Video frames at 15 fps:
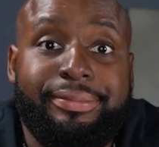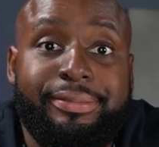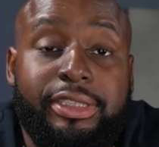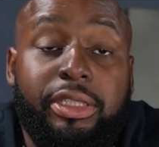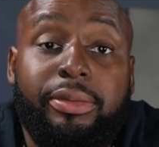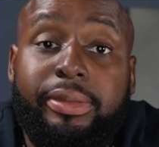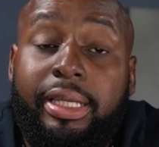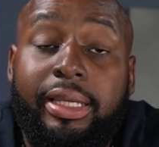
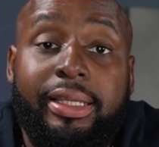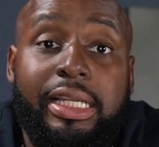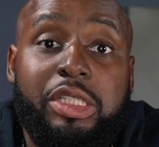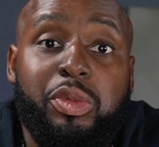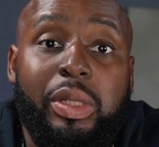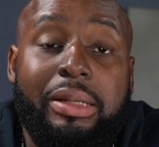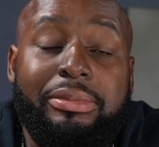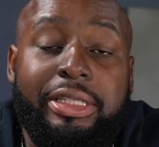so yeah,
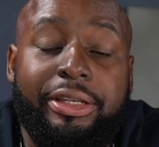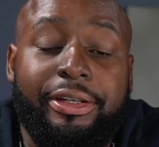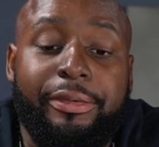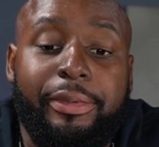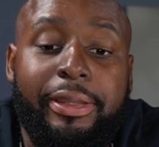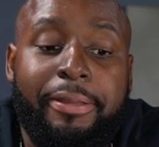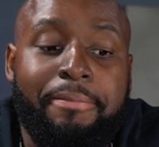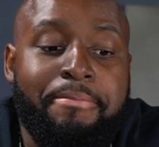that's what I'm
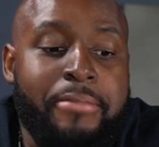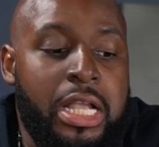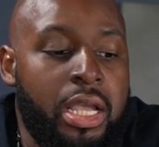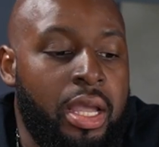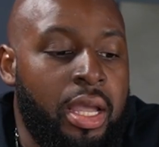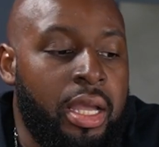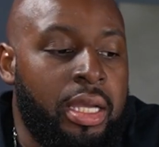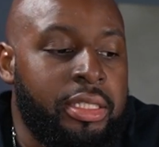dealing with.
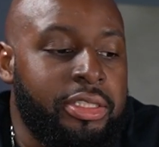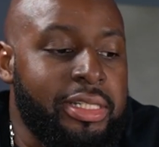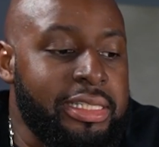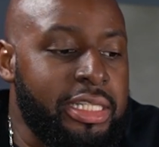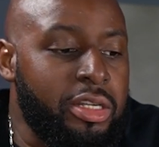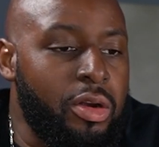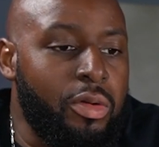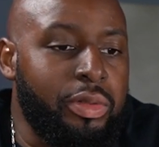So
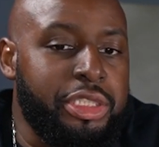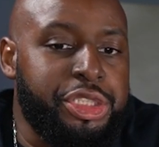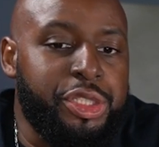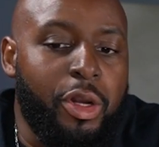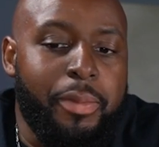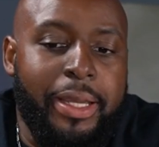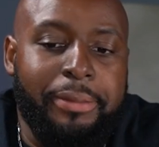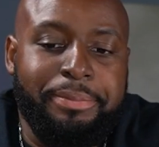let's get on with the
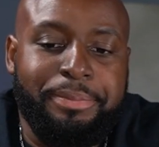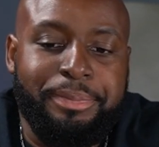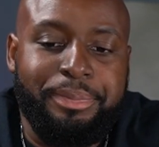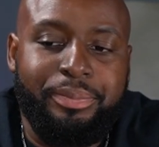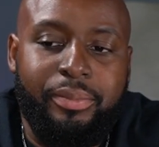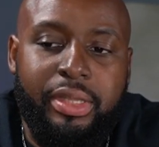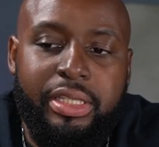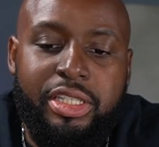show, man.
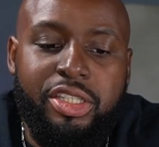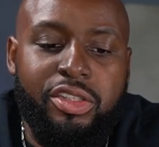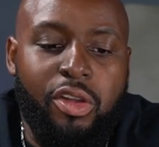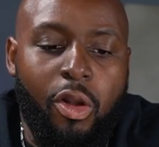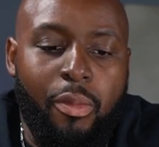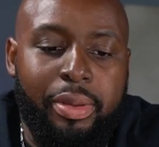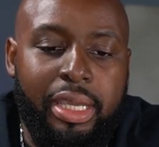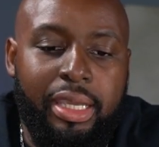This is
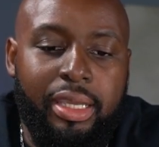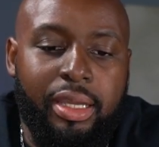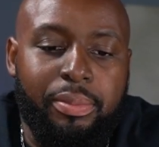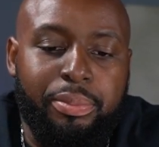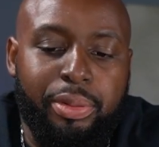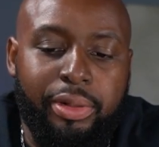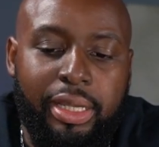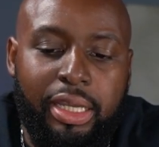gonna be a
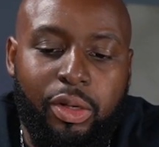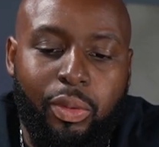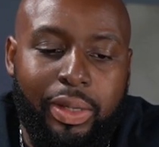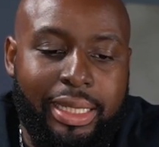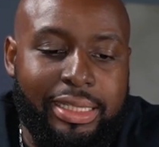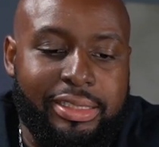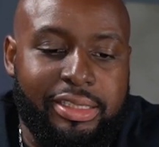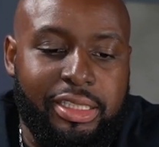pretty
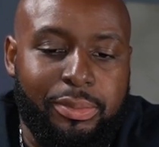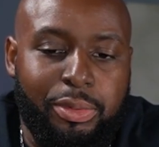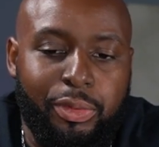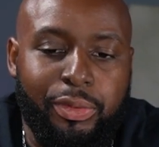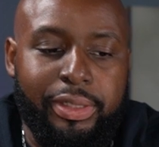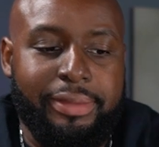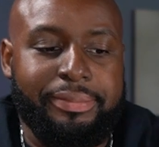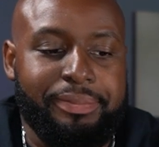quick and simple
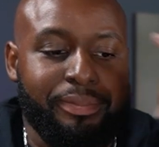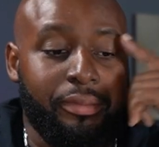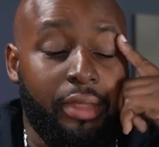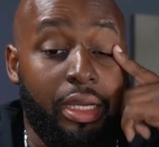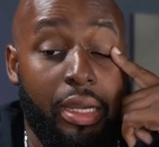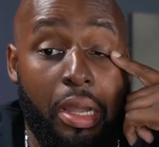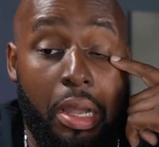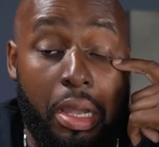one,
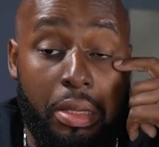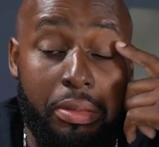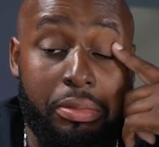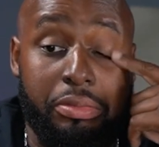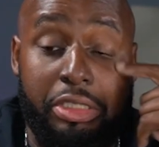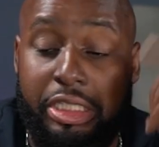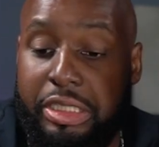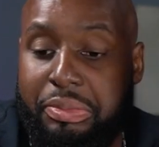uh,
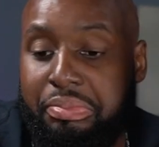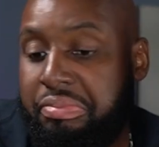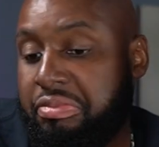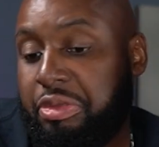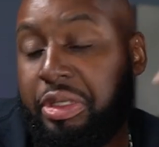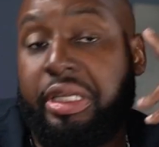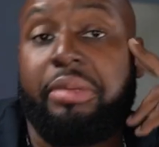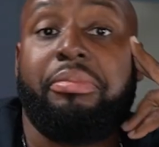just
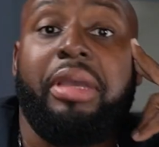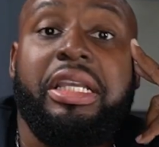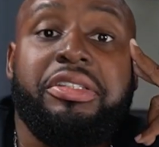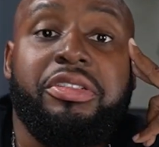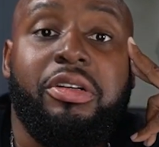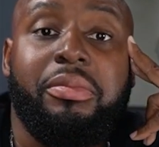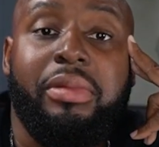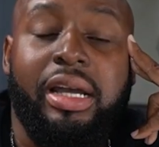really
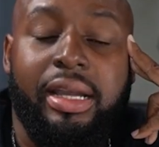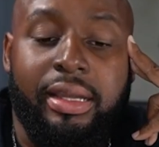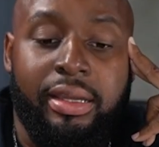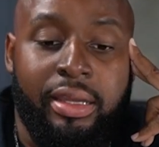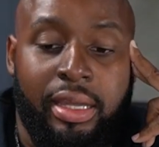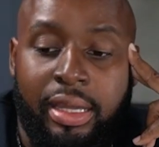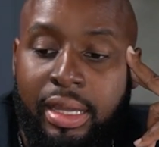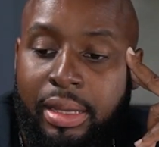based on my
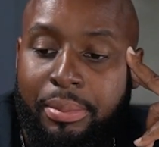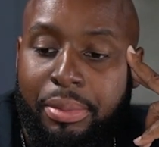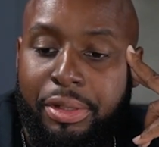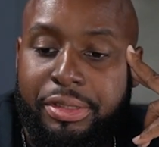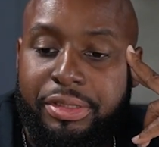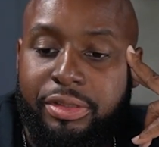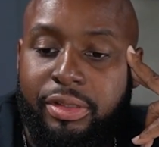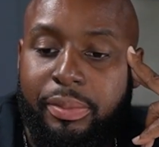
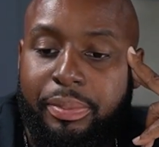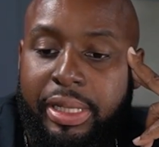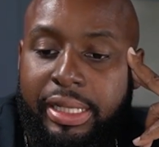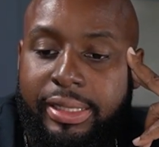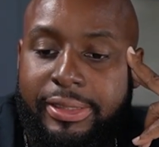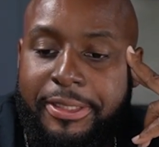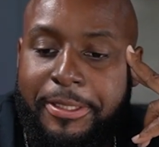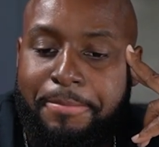personal
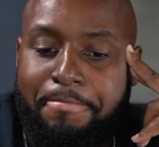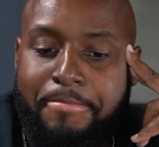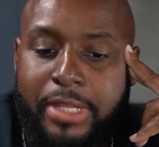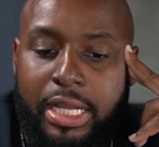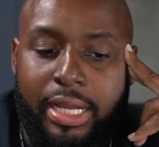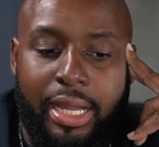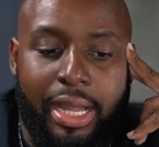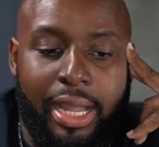opinions.
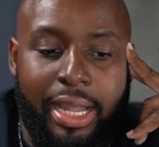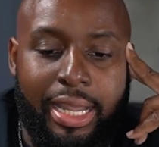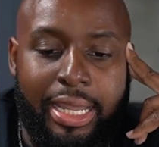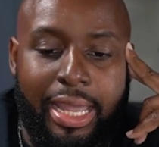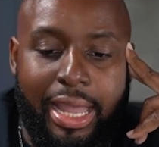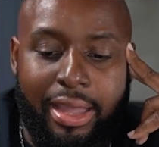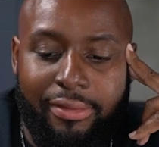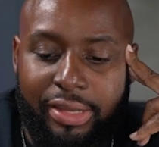I
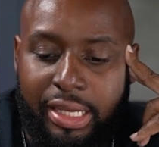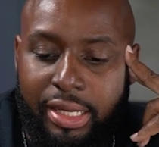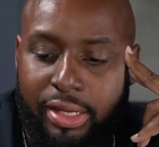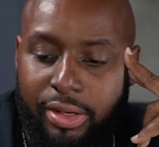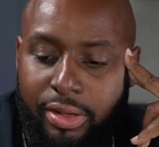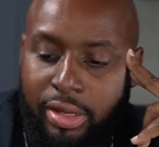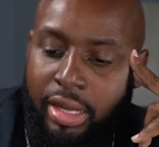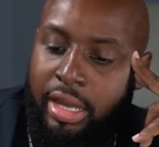have here